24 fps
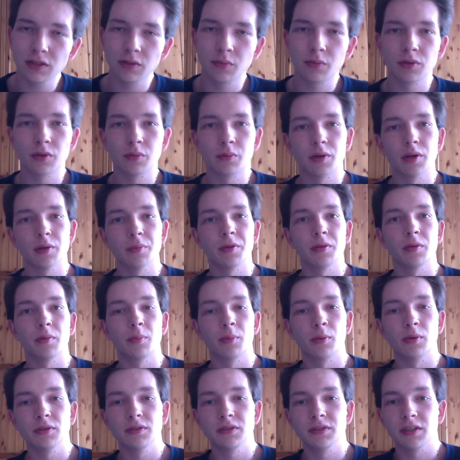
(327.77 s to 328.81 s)
You don't want to be the
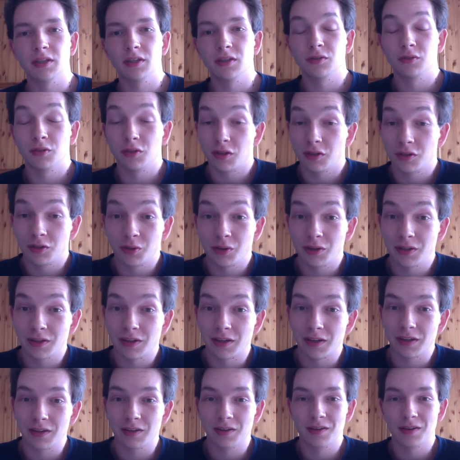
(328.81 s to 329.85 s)
person that can do the trick
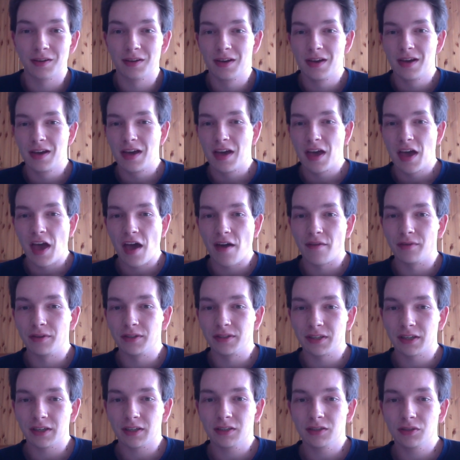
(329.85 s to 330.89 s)
like every
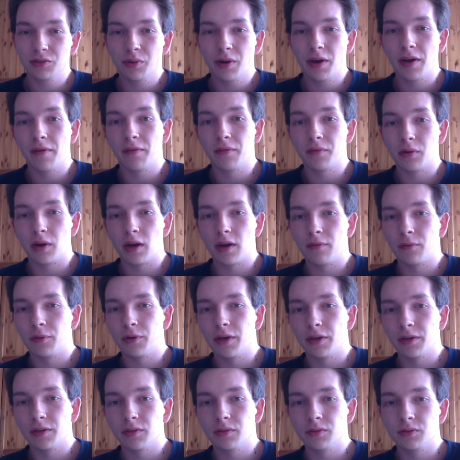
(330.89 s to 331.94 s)
second try, every
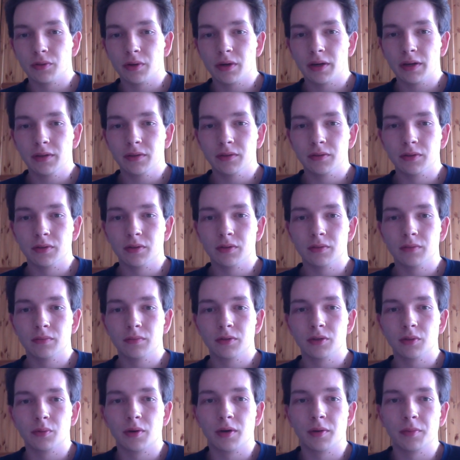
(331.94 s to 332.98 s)
other try. You
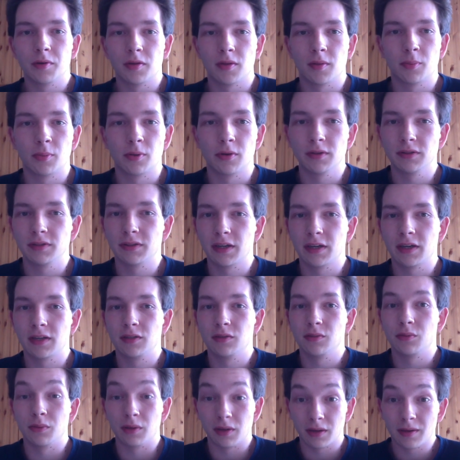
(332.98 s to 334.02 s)
want to be the person that can
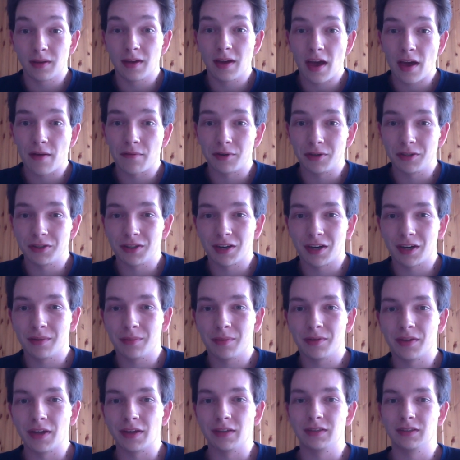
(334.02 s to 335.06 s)
do it every time,
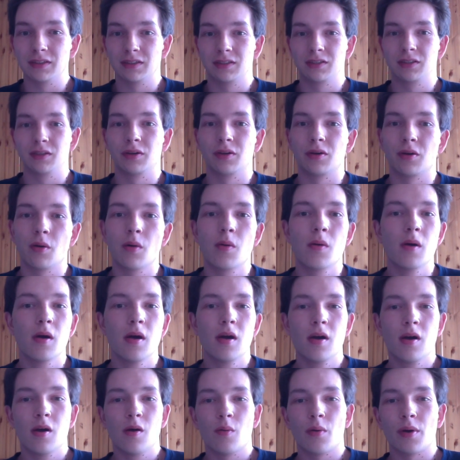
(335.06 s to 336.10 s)
and that's
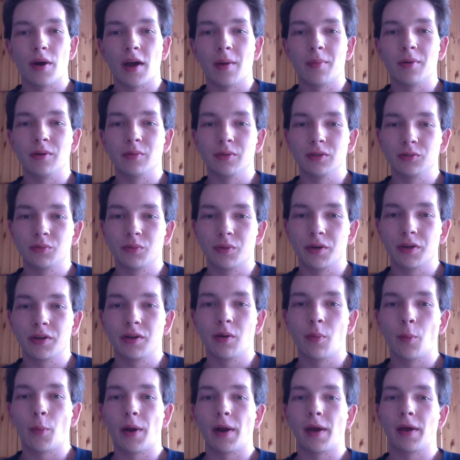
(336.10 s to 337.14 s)
what I'm always working
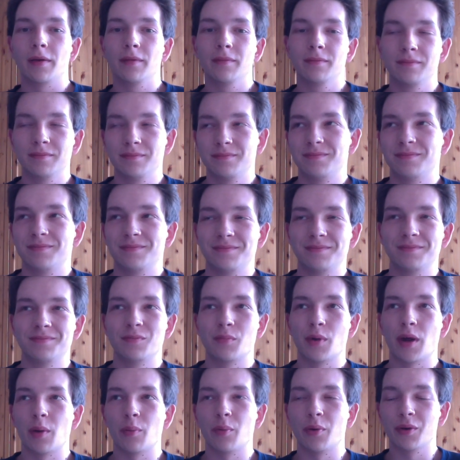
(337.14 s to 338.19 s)
on when
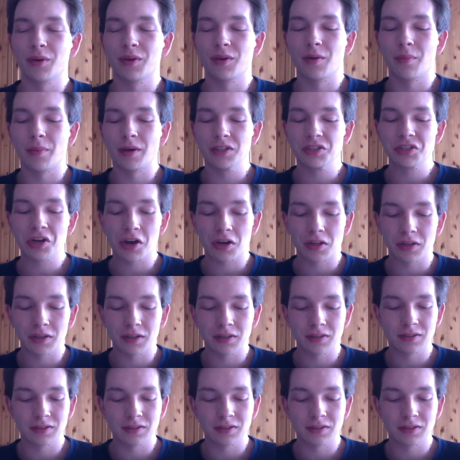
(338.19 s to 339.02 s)
I'm working on my juggling.